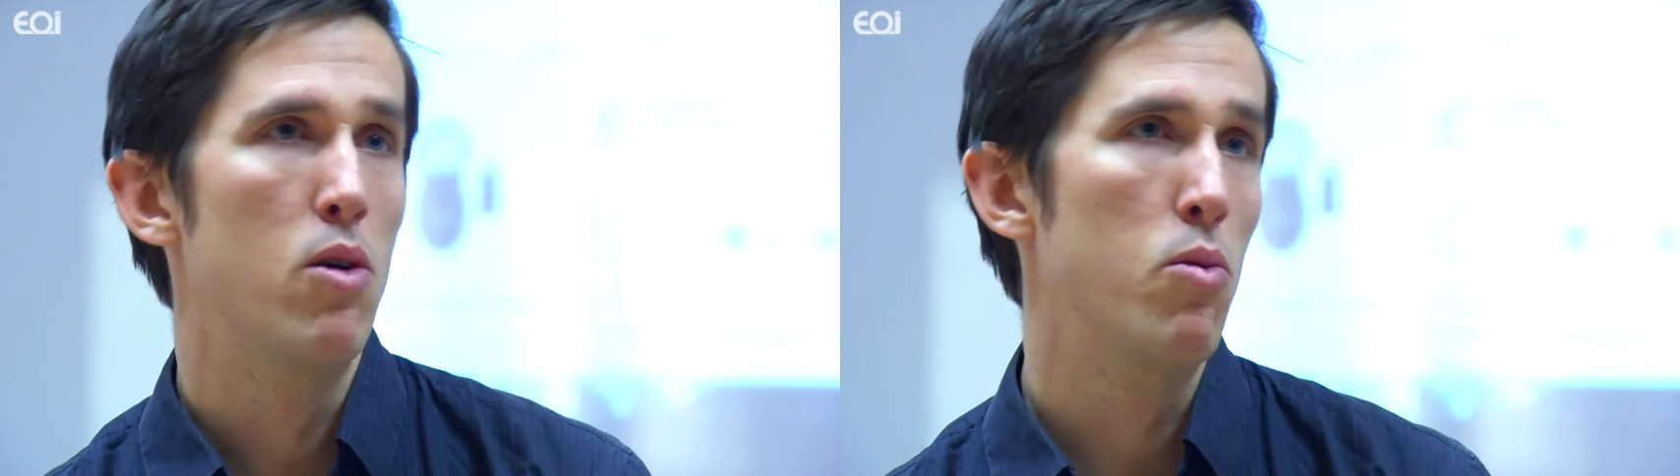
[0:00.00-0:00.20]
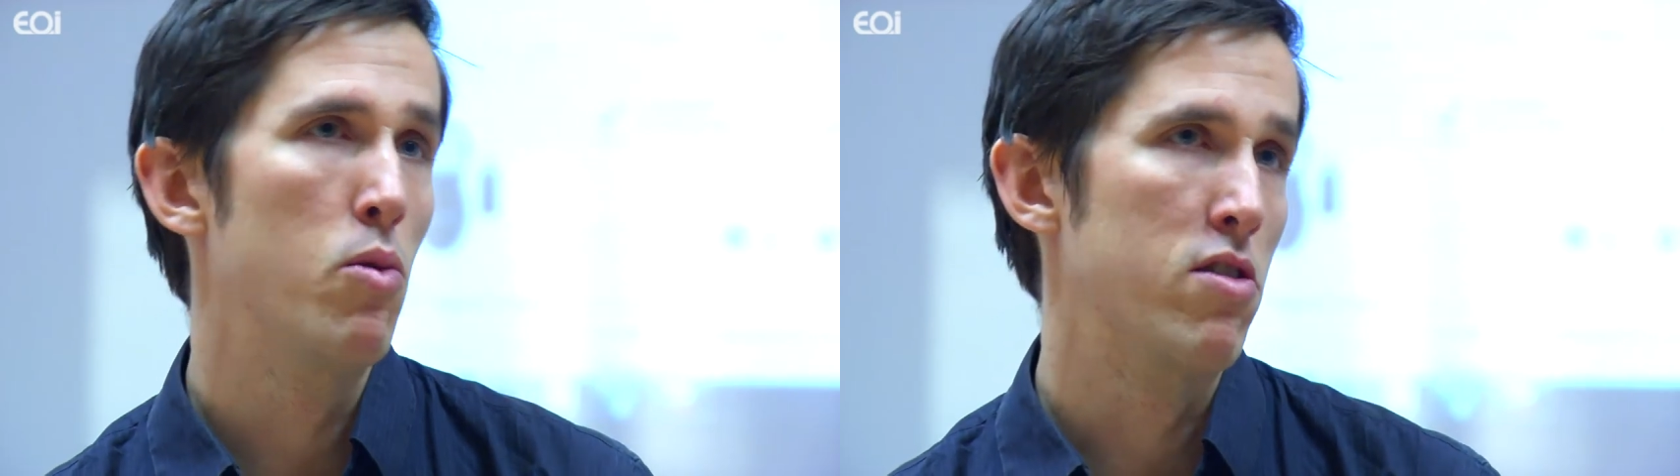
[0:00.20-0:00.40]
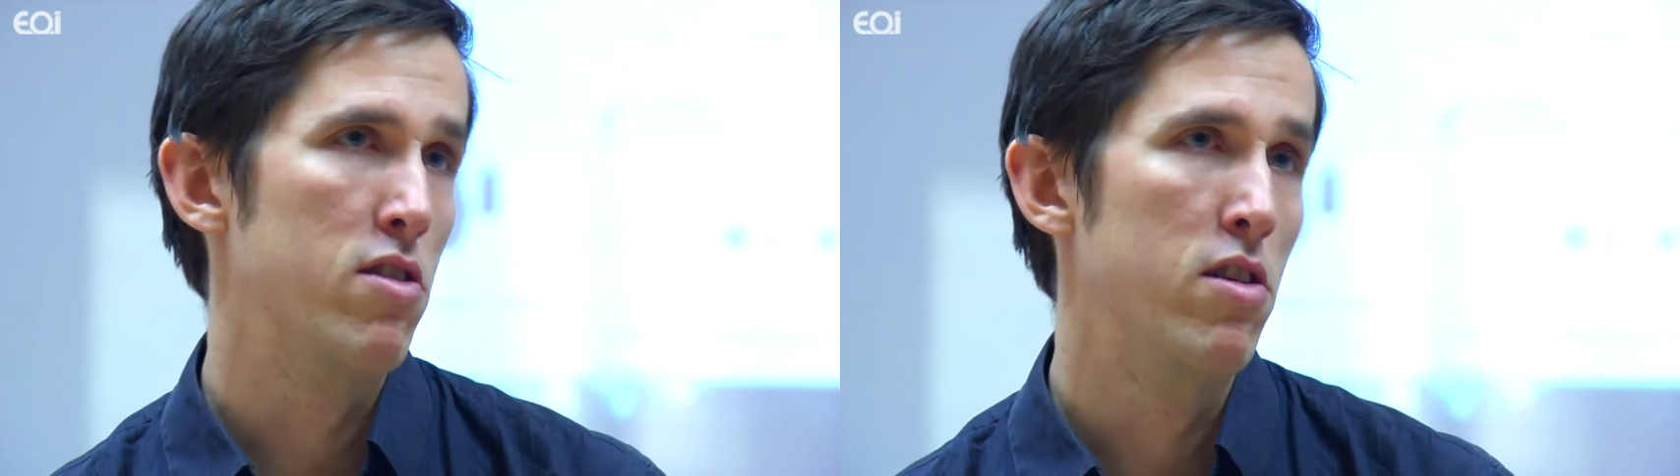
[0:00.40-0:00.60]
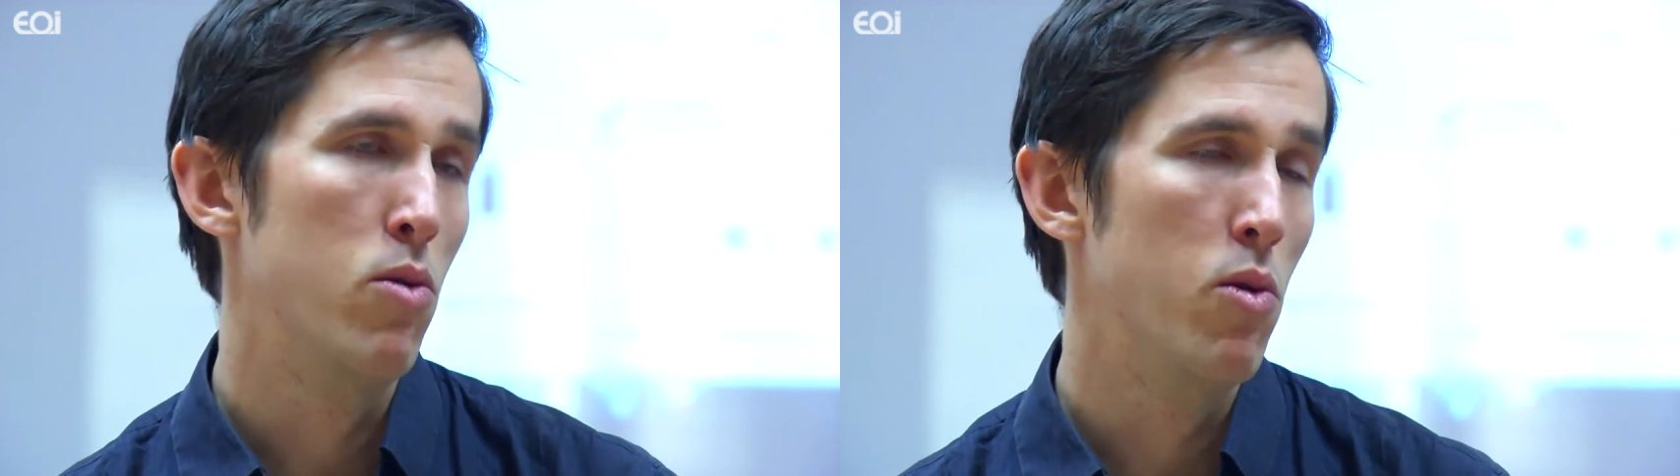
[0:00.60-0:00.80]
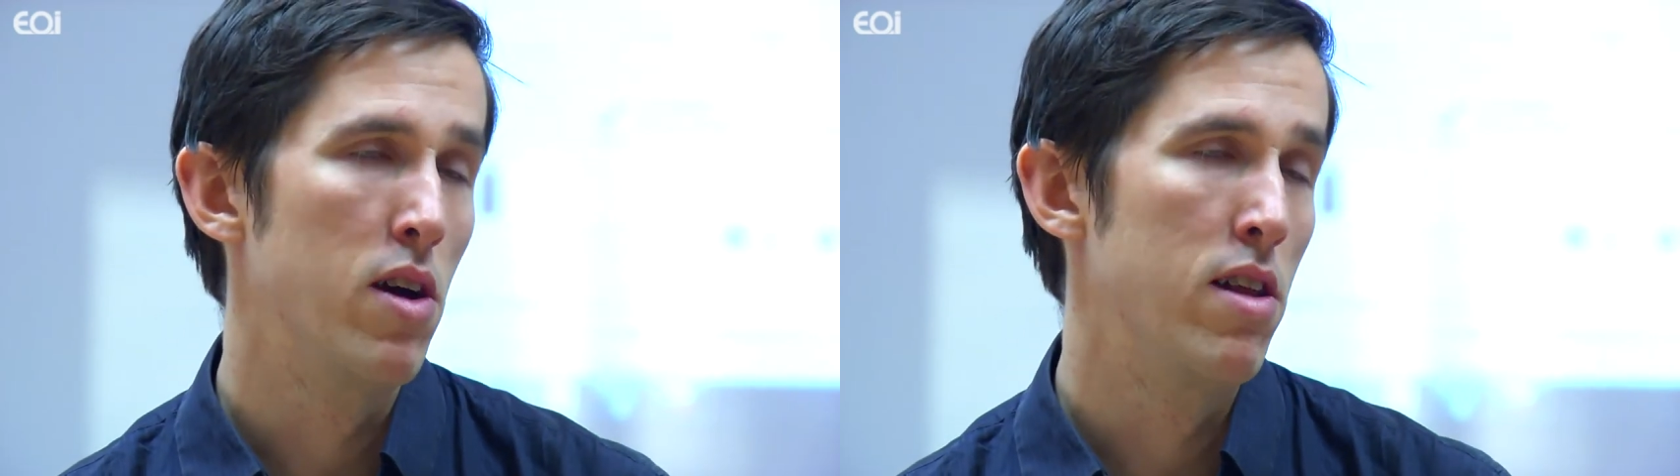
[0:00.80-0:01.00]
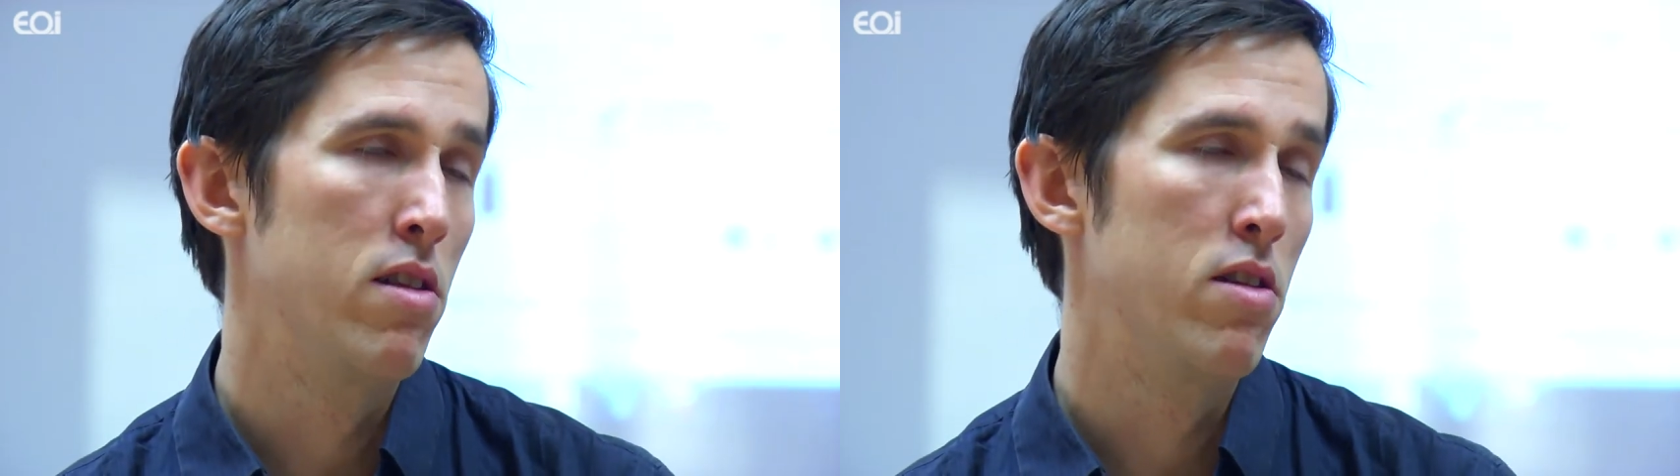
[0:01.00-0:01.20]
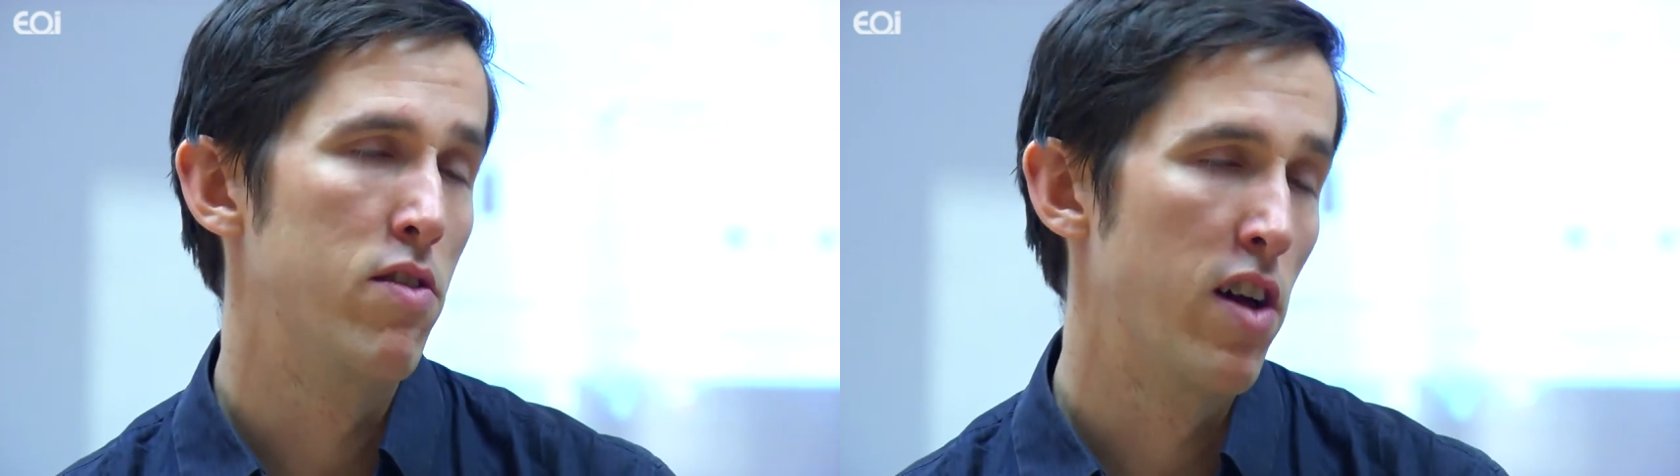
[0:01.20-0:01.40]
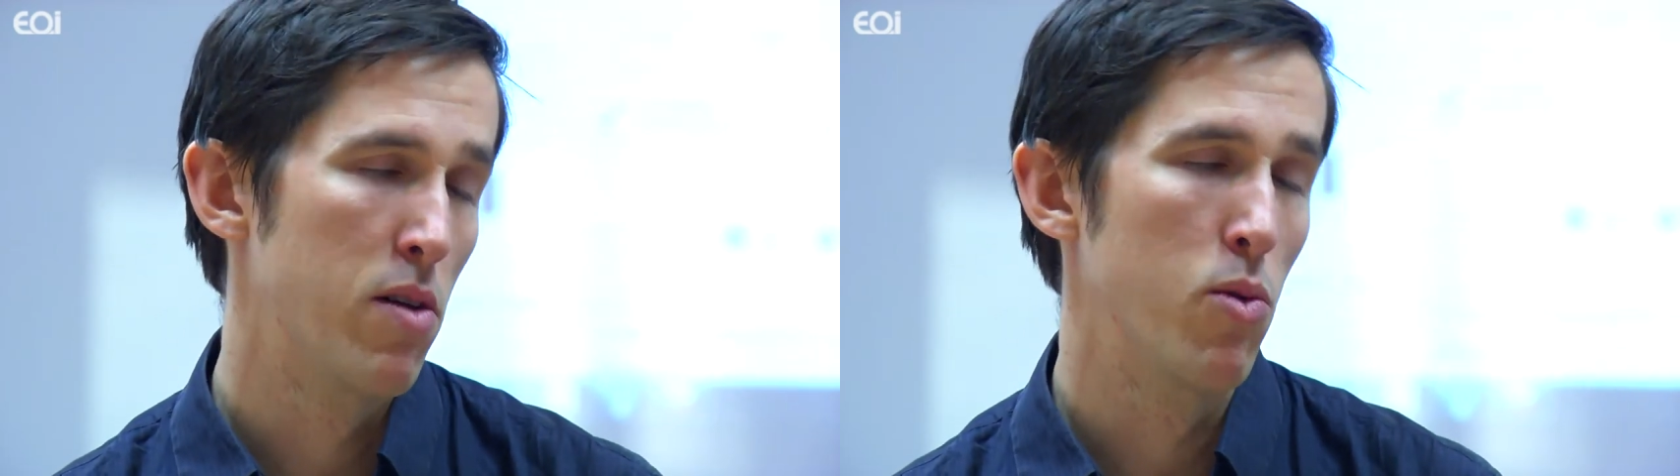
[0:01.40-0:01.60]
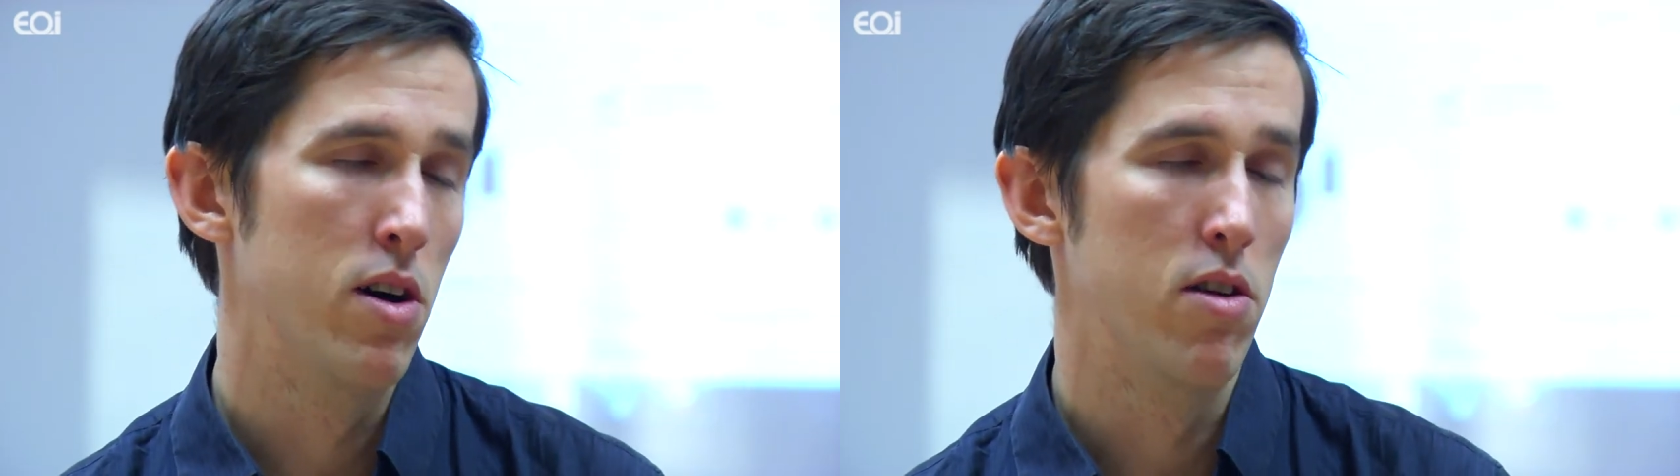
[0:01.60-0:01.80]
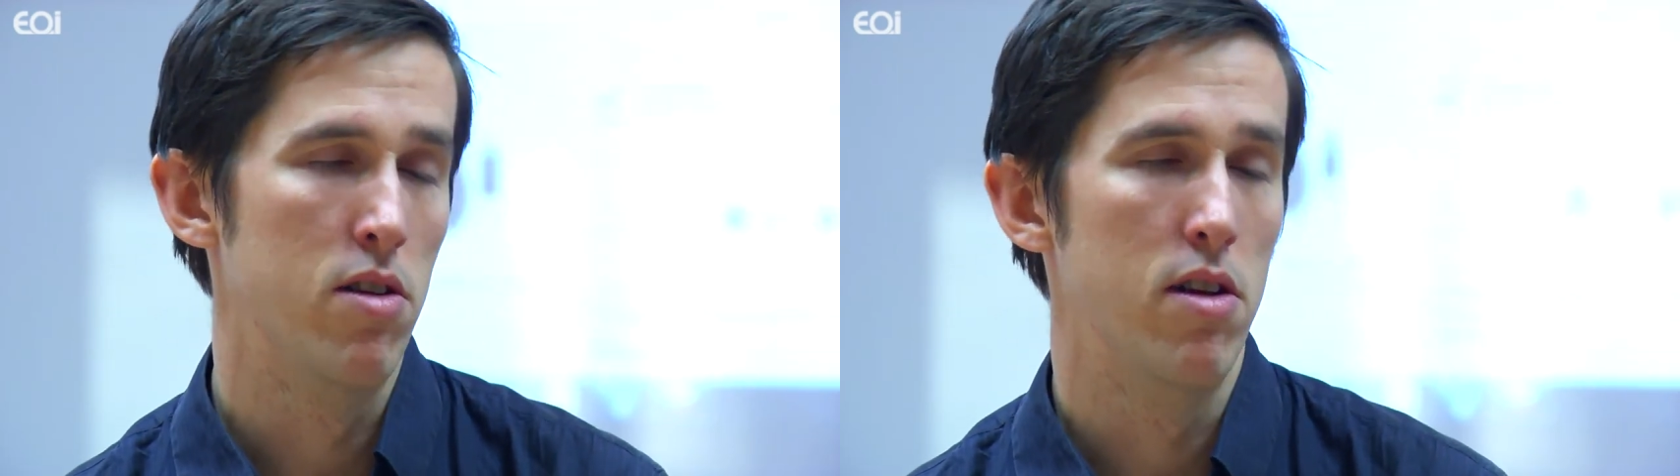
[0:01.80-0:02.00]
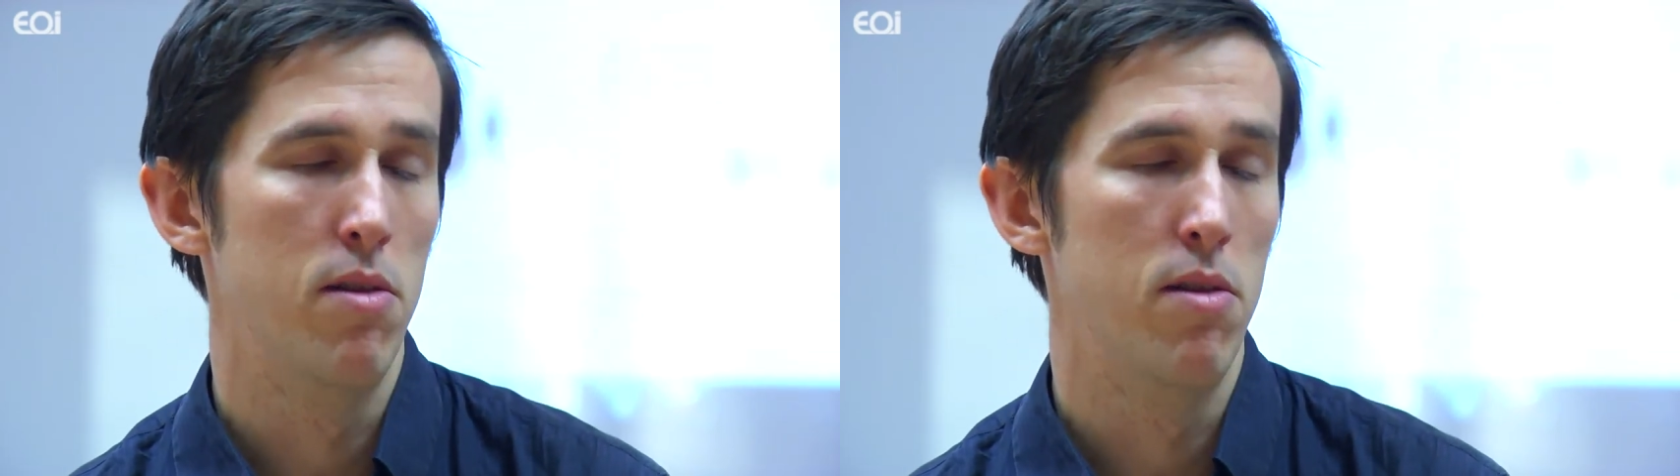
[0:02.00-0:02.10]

Whilst in the developed world,